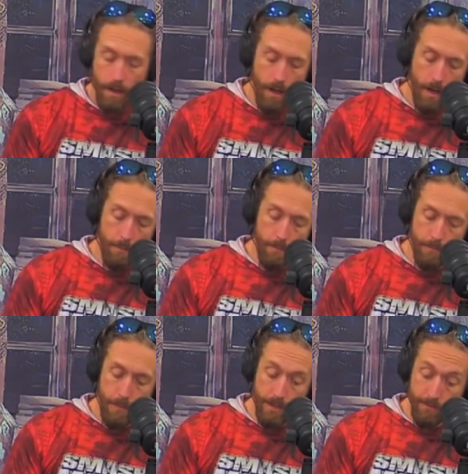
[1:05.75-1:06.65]
Um,
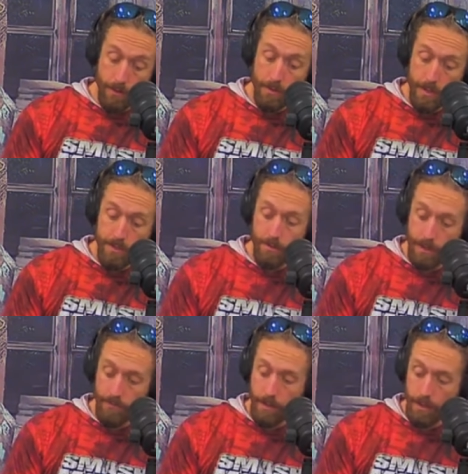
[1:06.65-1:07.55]
but at the very least, they're
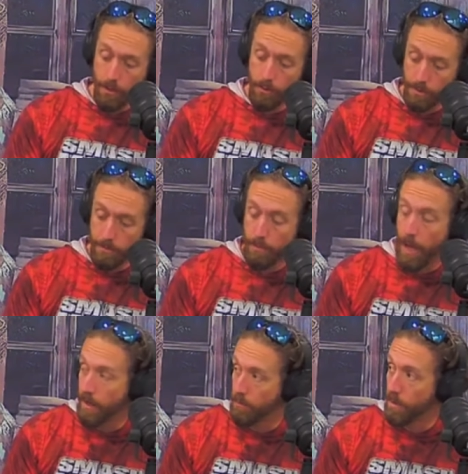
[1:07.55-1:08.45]
definitely going to go to the
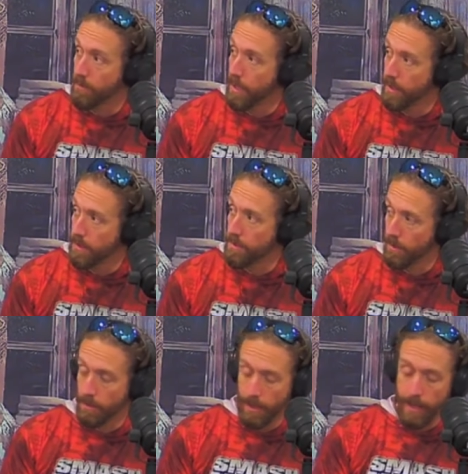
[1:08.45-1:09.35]
bottom, wherever that is.
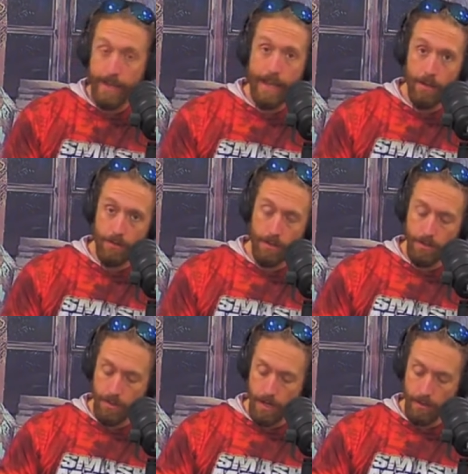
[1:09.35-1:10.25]
They're going to hang out and
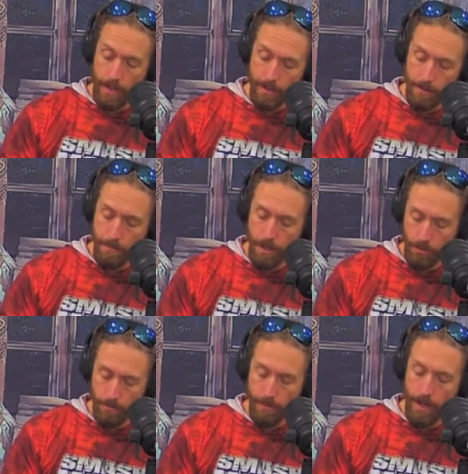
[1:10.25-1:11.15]
just kind of lay in the mud
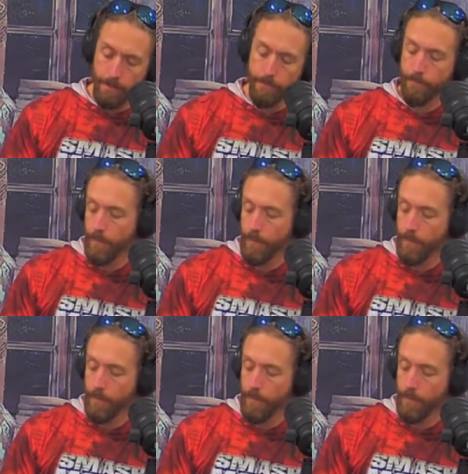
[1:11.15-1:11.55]
or the bottom.